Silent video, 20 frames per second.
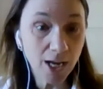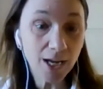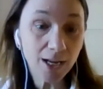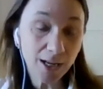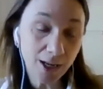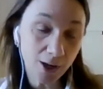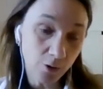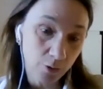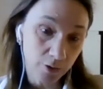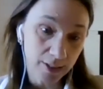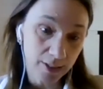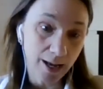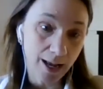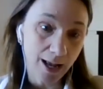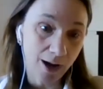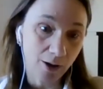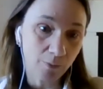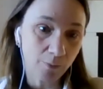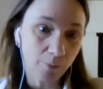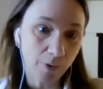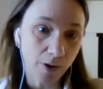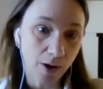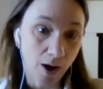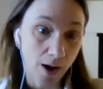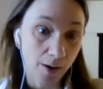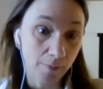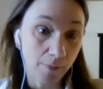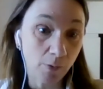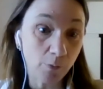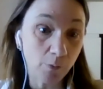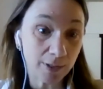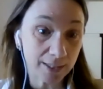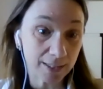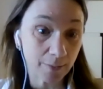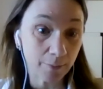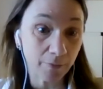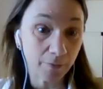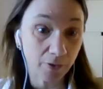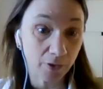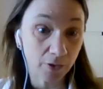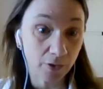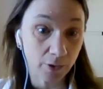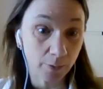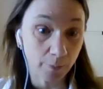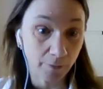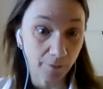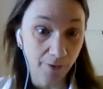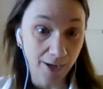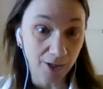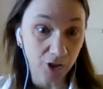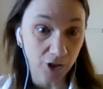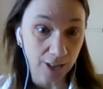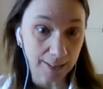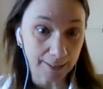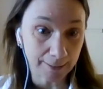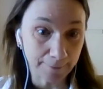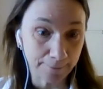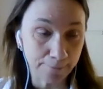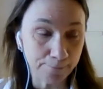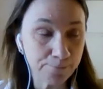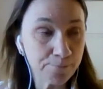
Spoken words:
can also help with some of the perfectionism.